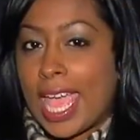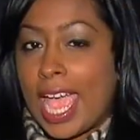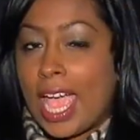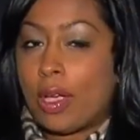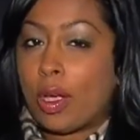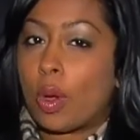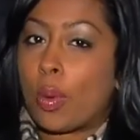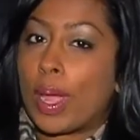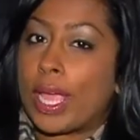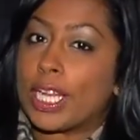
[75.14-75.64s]

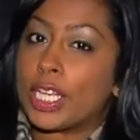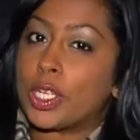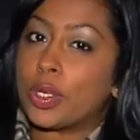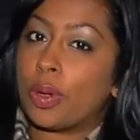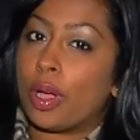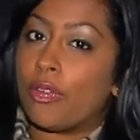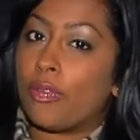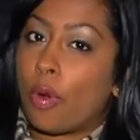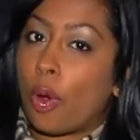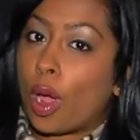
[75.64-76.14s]
How a way to
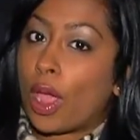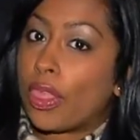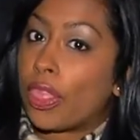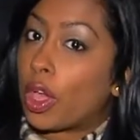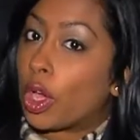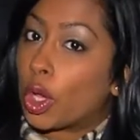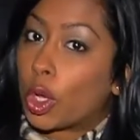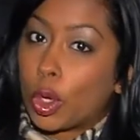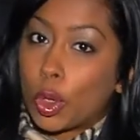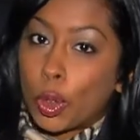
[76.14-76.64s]
avoid
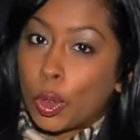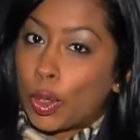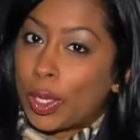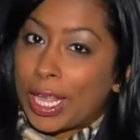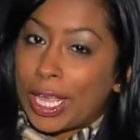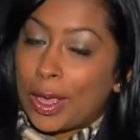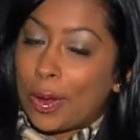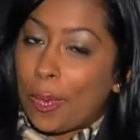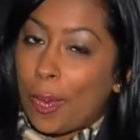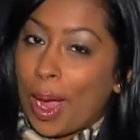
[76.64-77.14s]
the
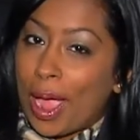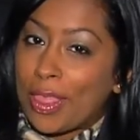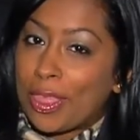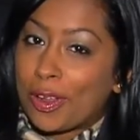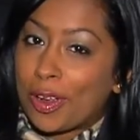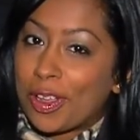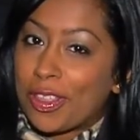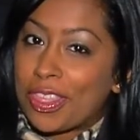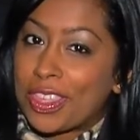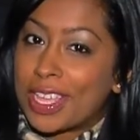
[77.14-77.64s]
ghouling
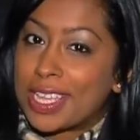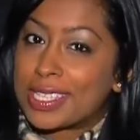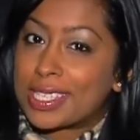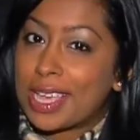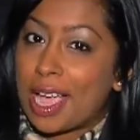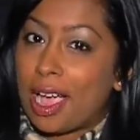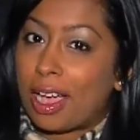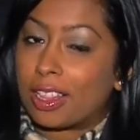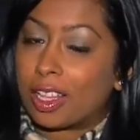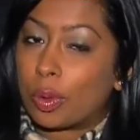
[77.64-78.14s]
weather this
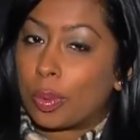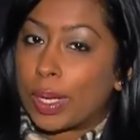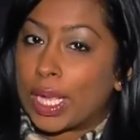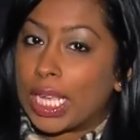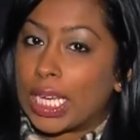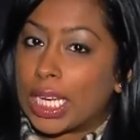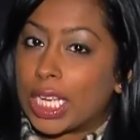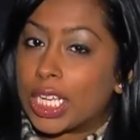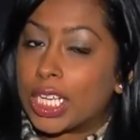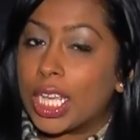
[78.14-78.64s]

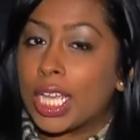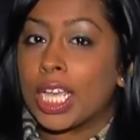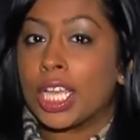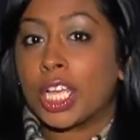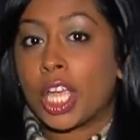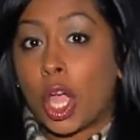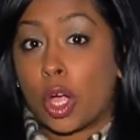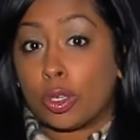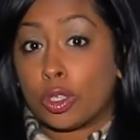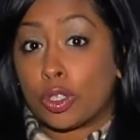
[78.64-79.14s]
Halloween
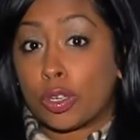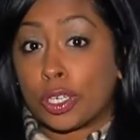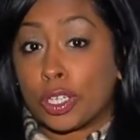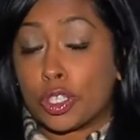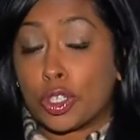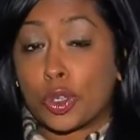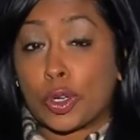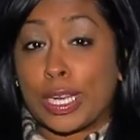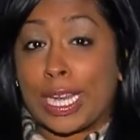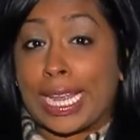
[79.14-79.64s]
go trick or
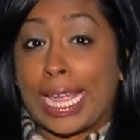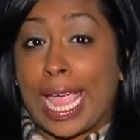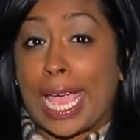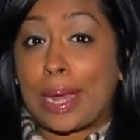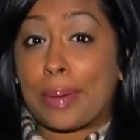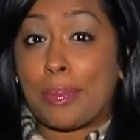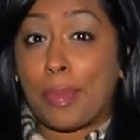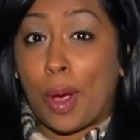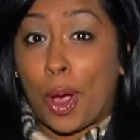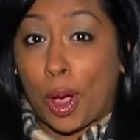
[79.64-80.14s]
treating at
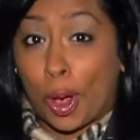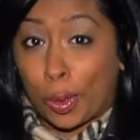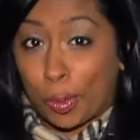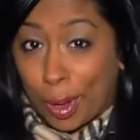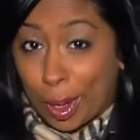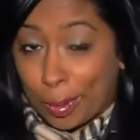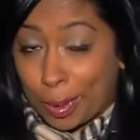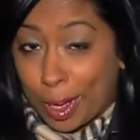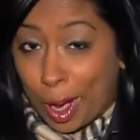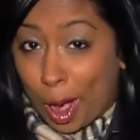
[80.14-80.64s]
a mall
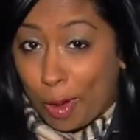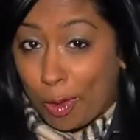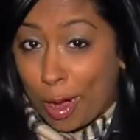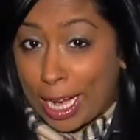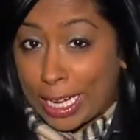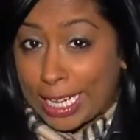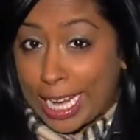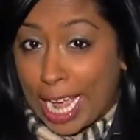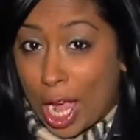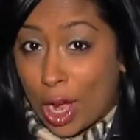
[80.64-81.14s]
where we are
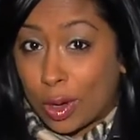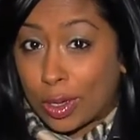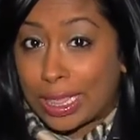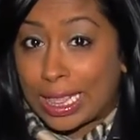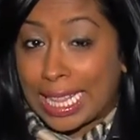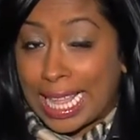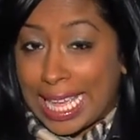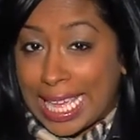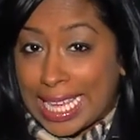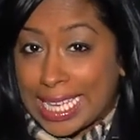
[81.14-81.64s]
right now,
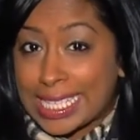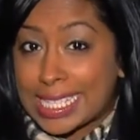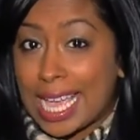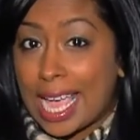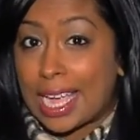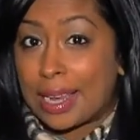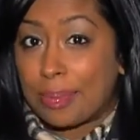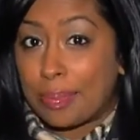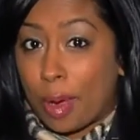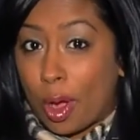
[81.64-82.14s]

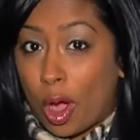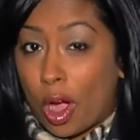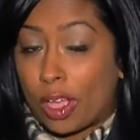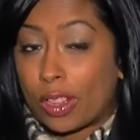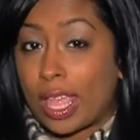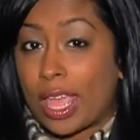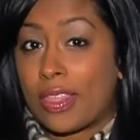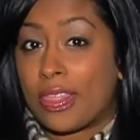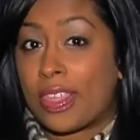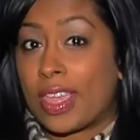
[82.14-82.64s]
Lakeside Mall,
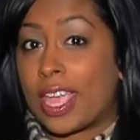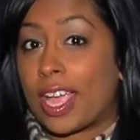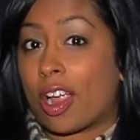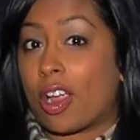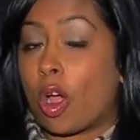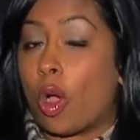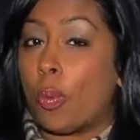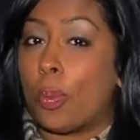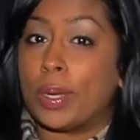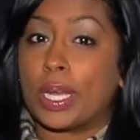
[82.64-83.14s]
and they are
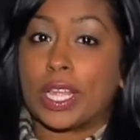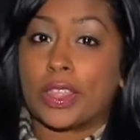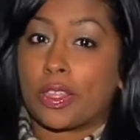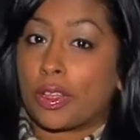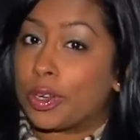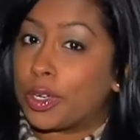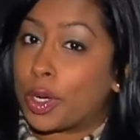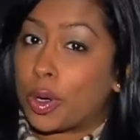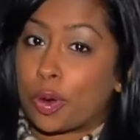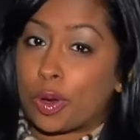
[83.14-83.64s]
opening
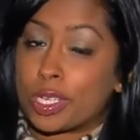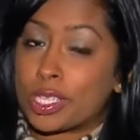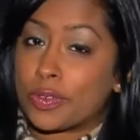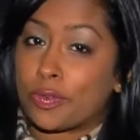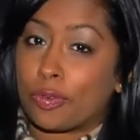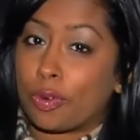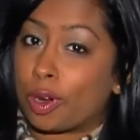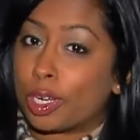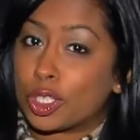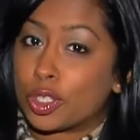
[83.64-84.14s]
their doors
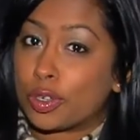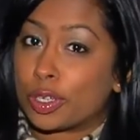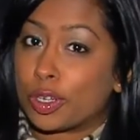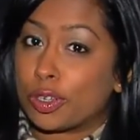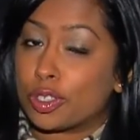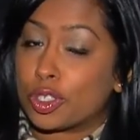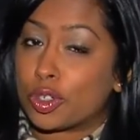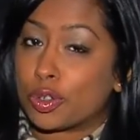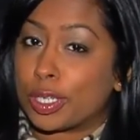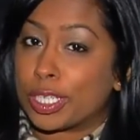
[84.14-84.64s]
for trick
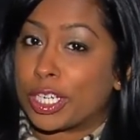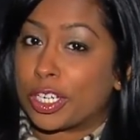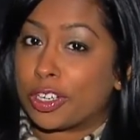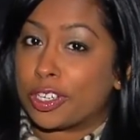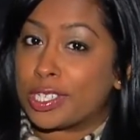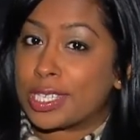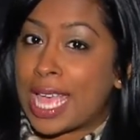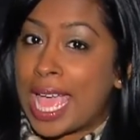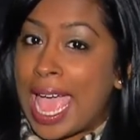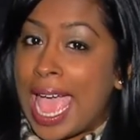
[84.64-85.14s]
or treaters